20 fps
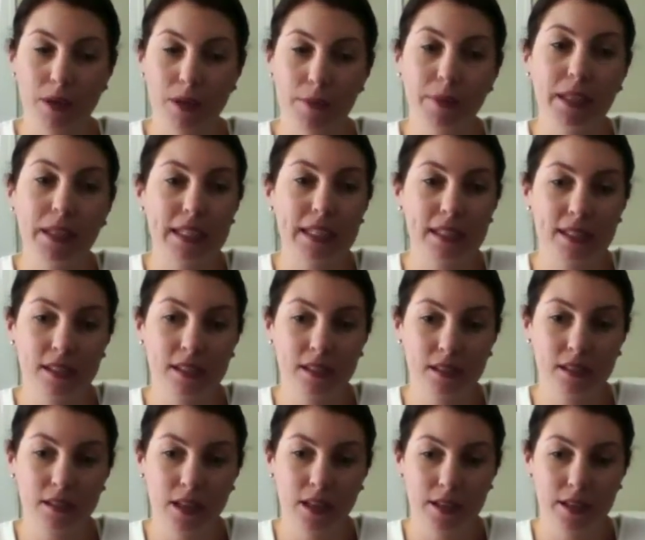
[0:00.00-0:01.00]
my
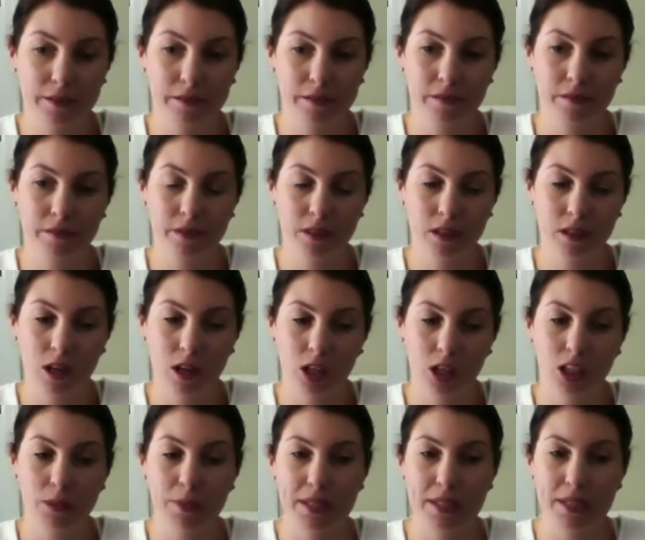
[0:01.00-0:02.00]
place has
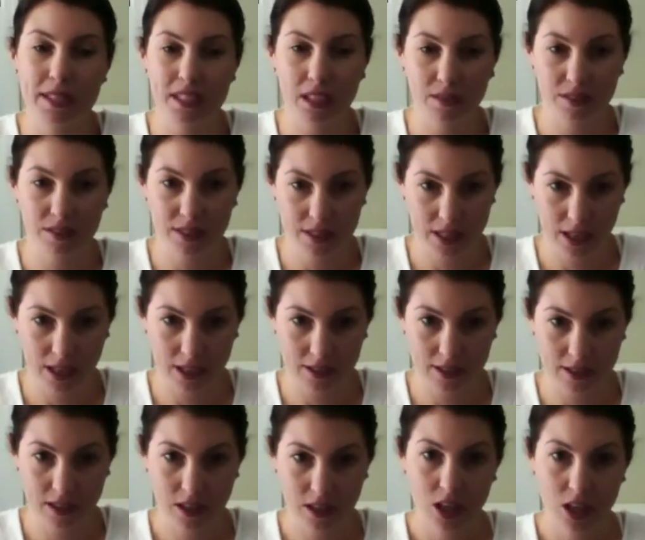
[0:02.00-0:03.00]
occupancy of
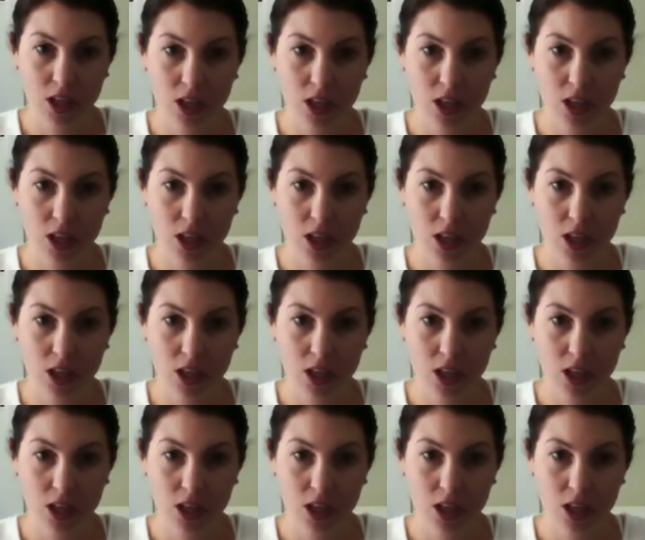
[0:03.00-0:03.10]
6.